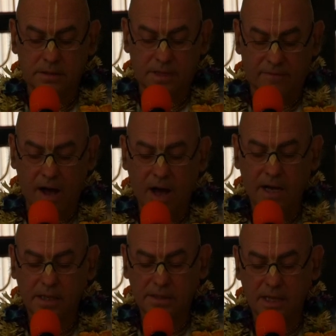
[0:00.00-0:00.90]

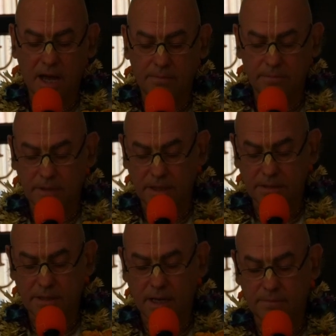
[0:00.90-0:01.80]
tava katam
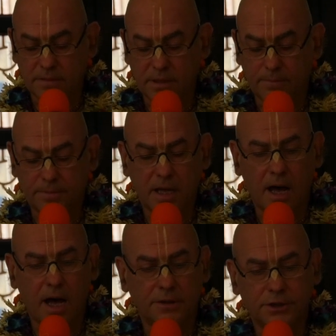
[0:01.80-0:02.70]
ritam
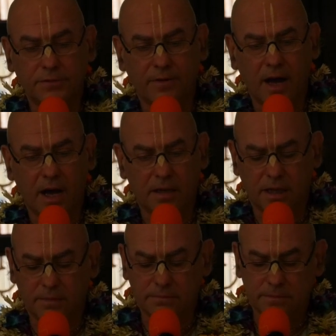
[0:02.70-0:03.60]
tapta
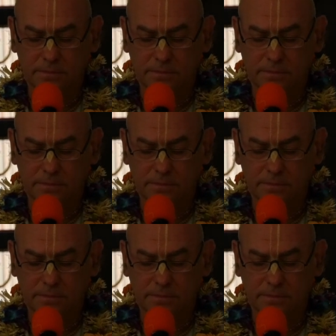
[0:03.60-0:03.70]
jivanam